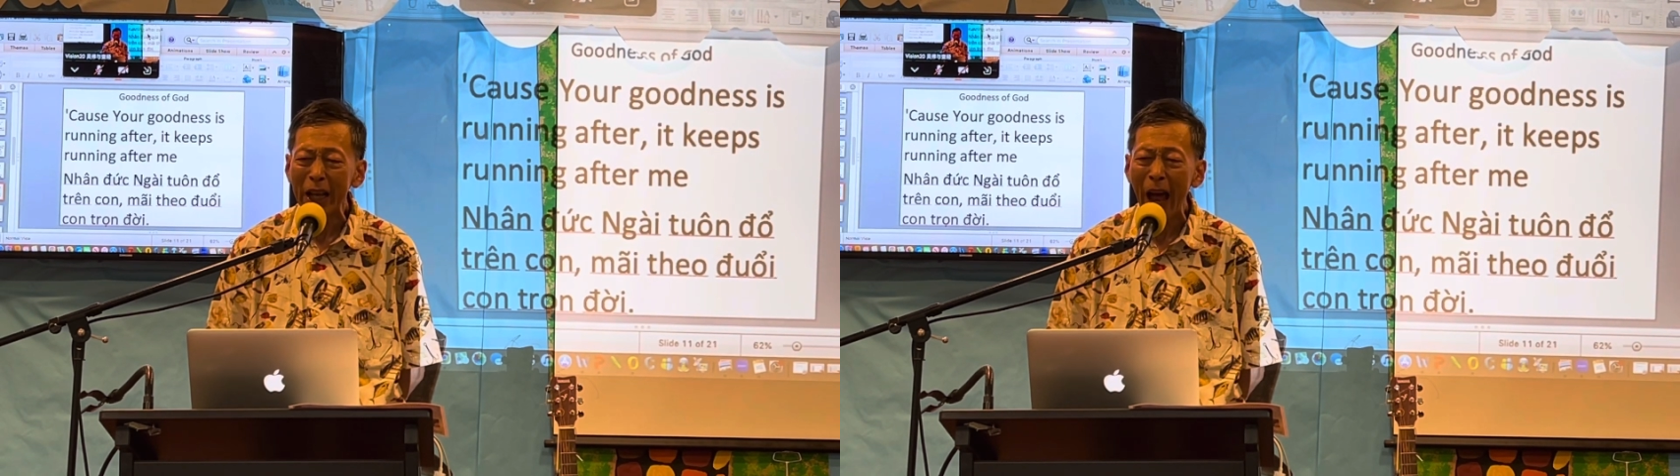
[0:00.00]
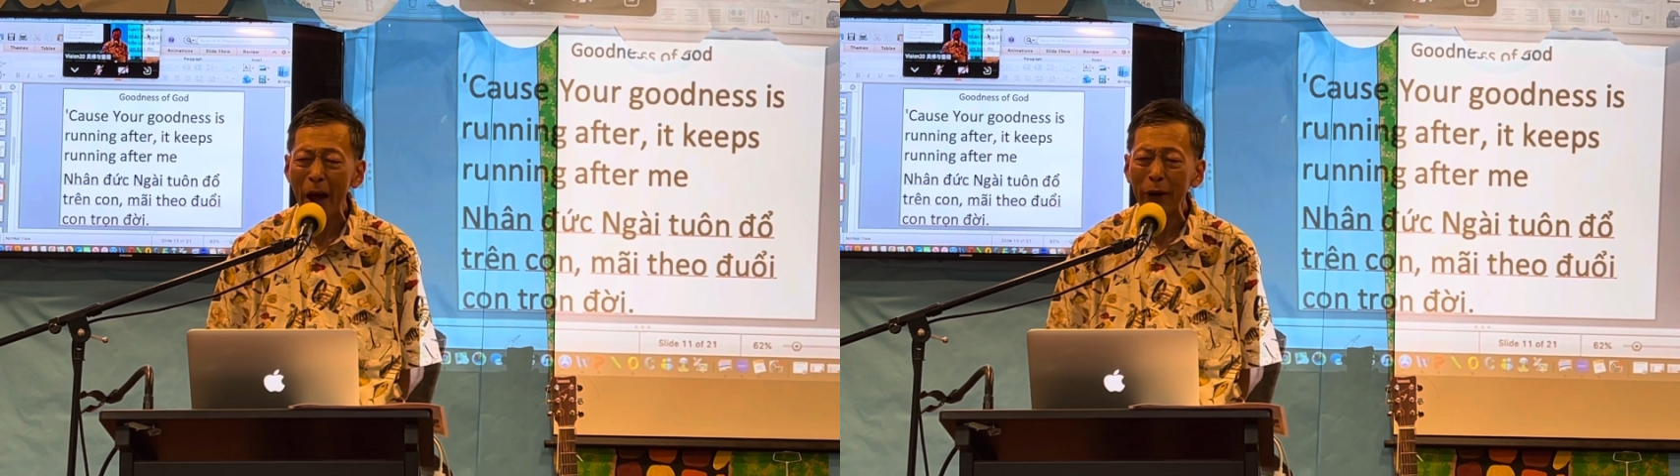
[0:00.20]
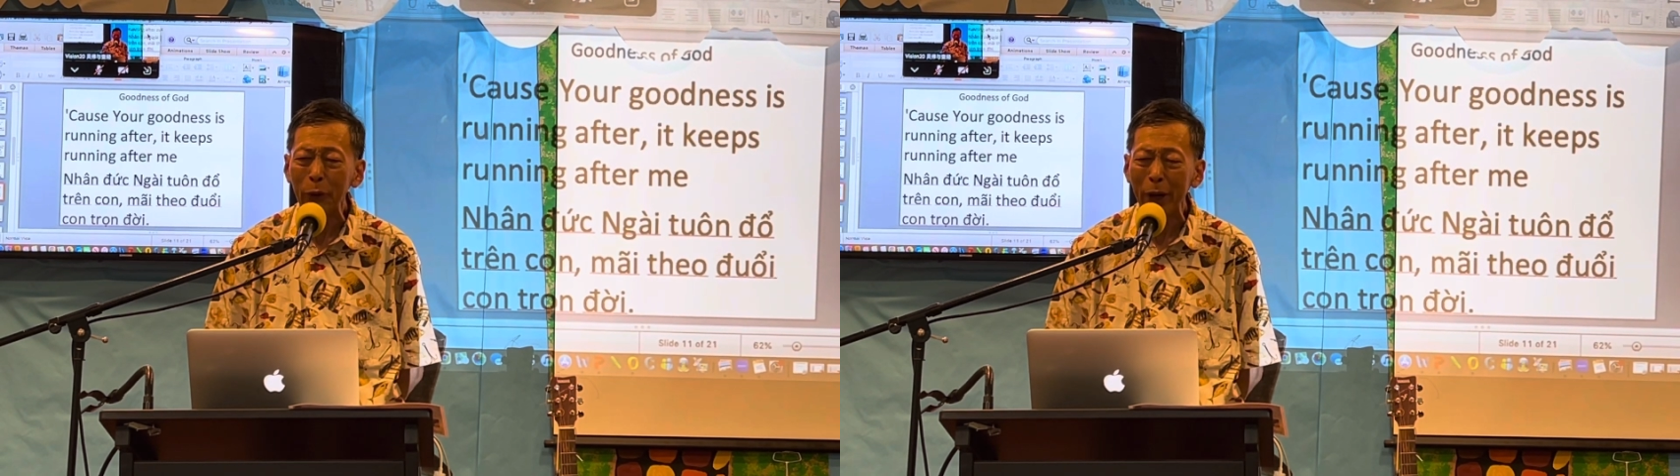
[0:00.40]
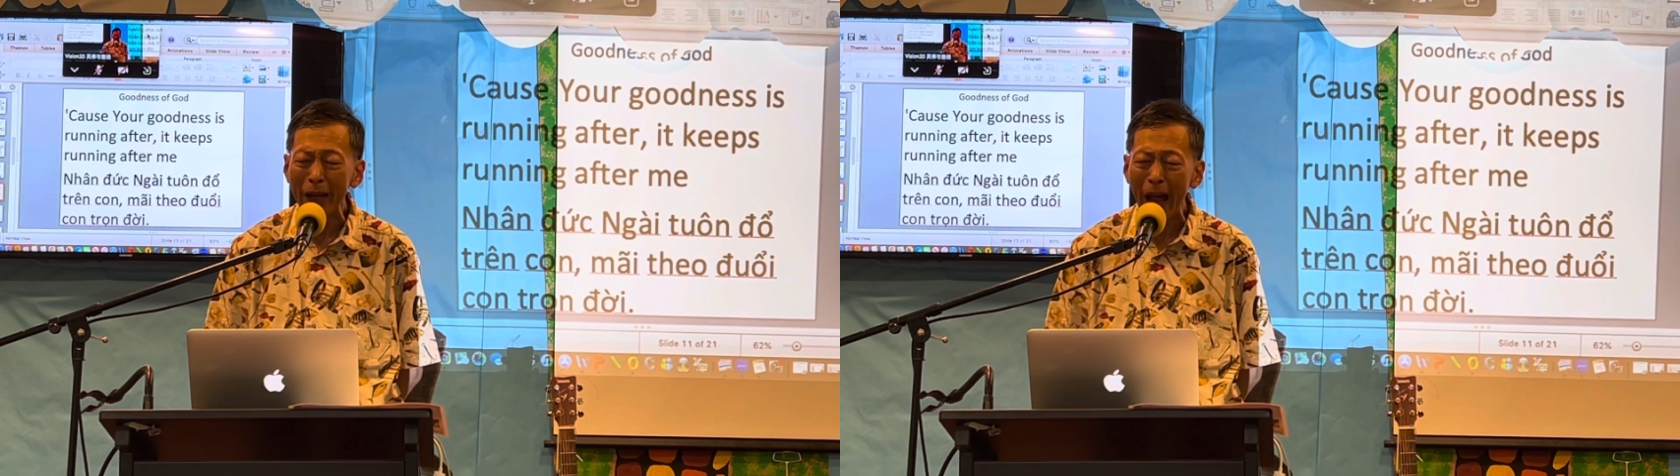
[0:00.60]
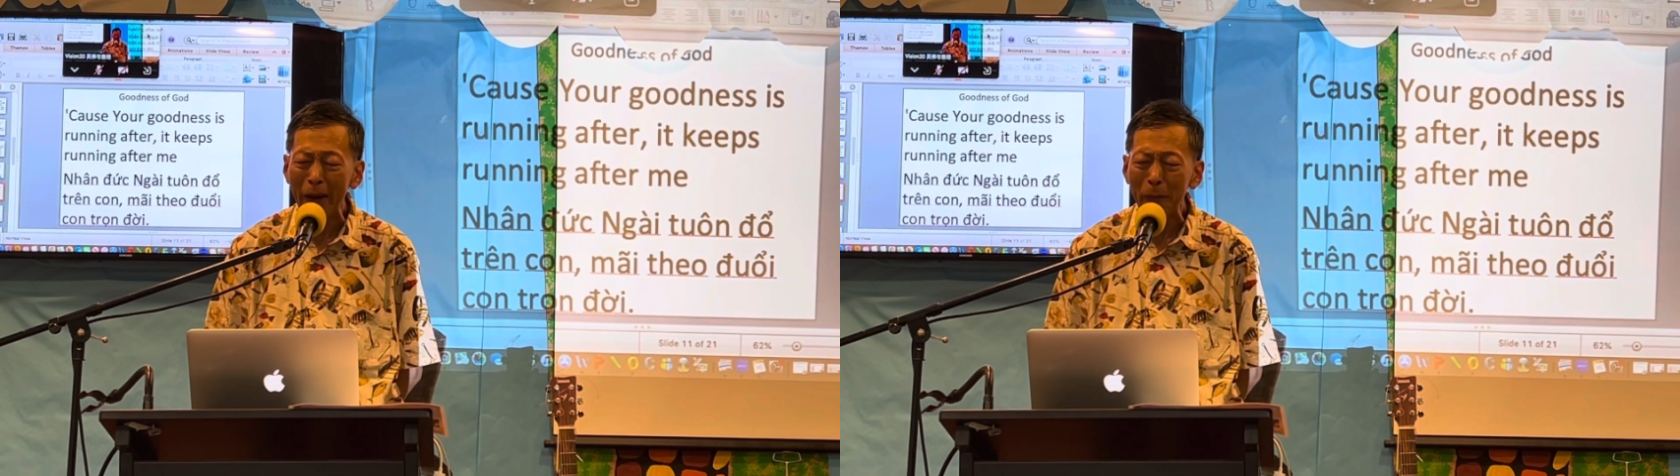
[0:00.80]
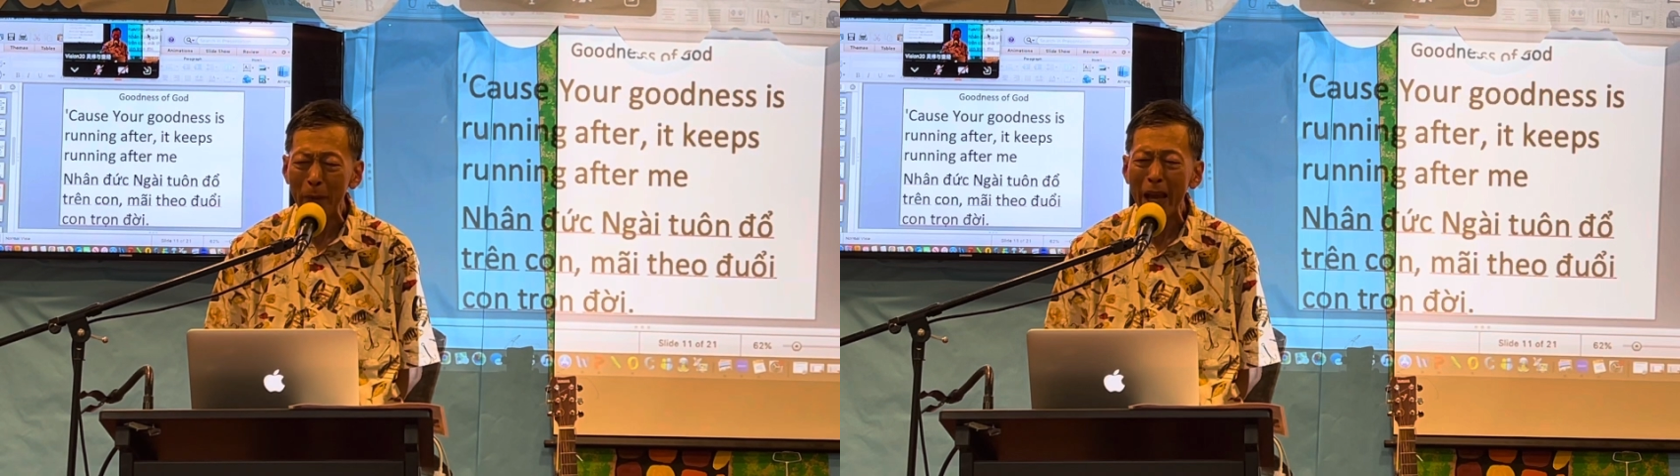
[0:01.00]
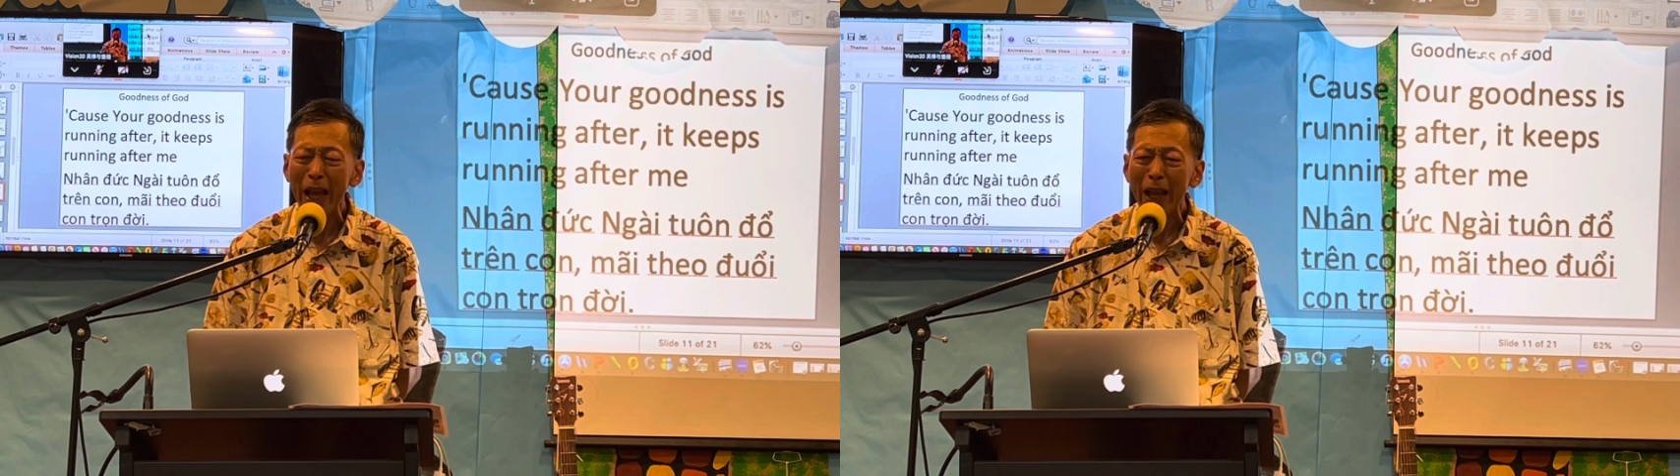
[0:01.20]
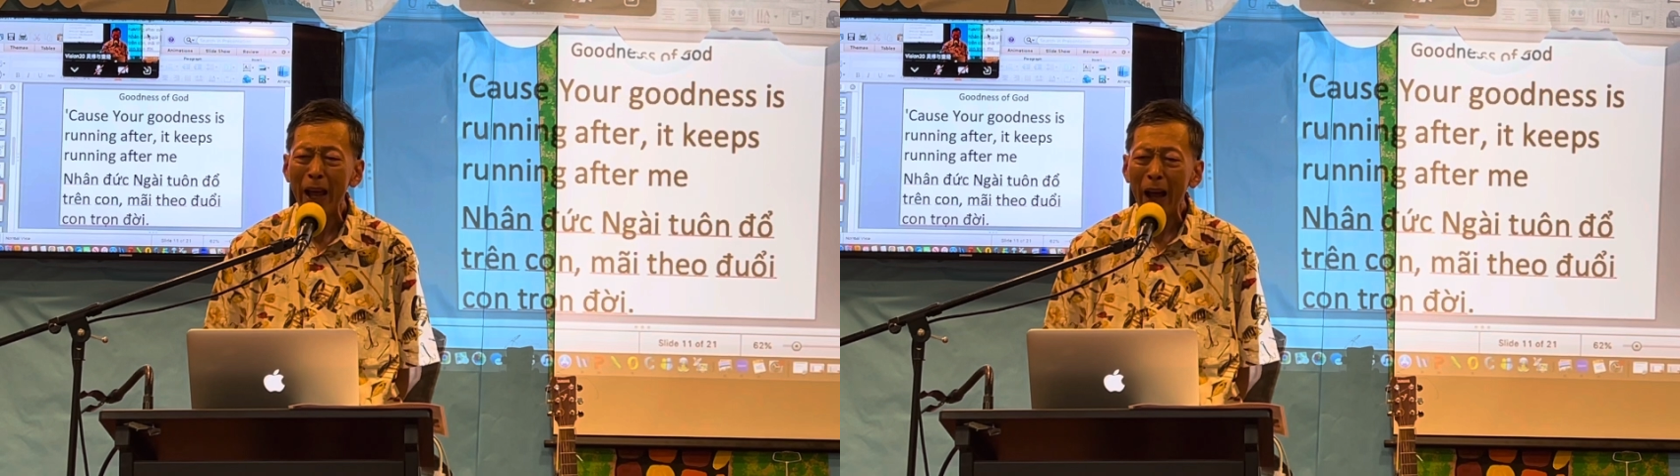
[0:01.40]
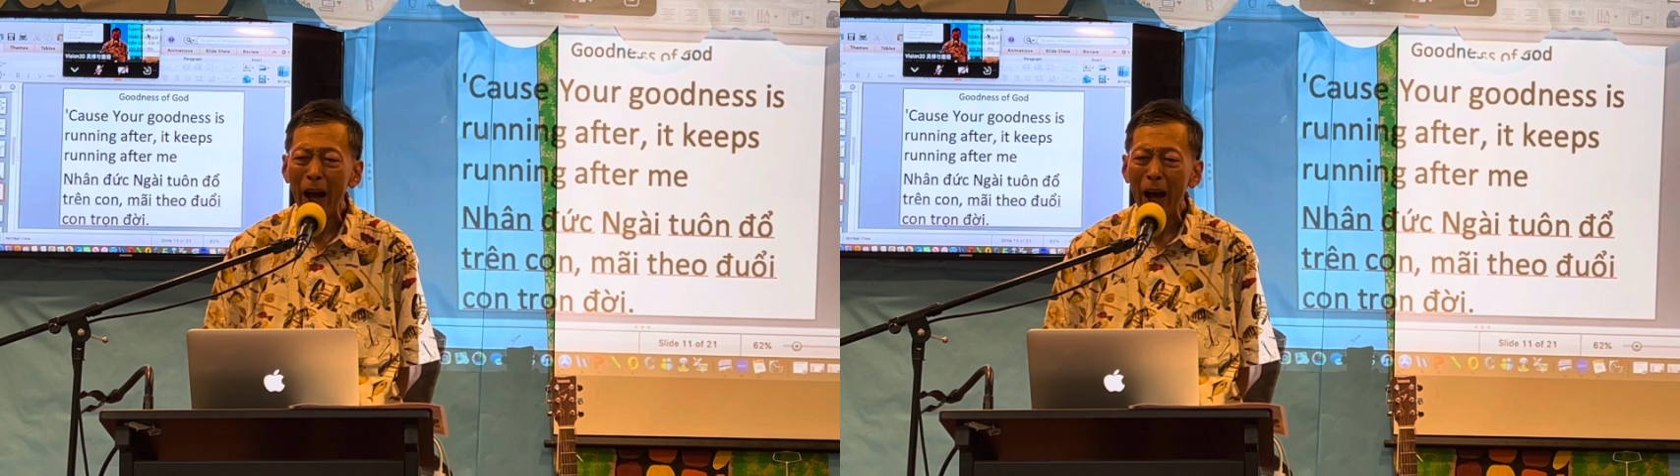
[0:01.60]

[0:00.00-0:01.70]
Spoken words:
in heaven with me.